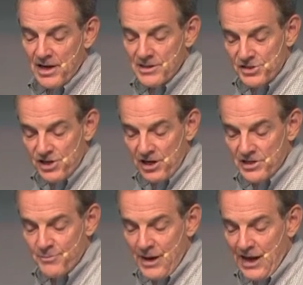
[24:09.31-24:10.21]
and the
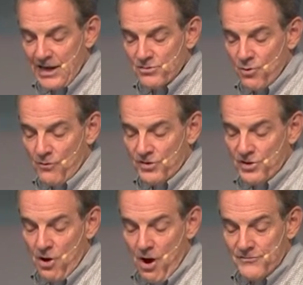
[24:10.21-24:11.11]
judge may hand you over to
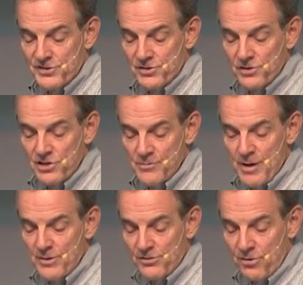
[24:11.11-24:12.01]
the officer, and you may be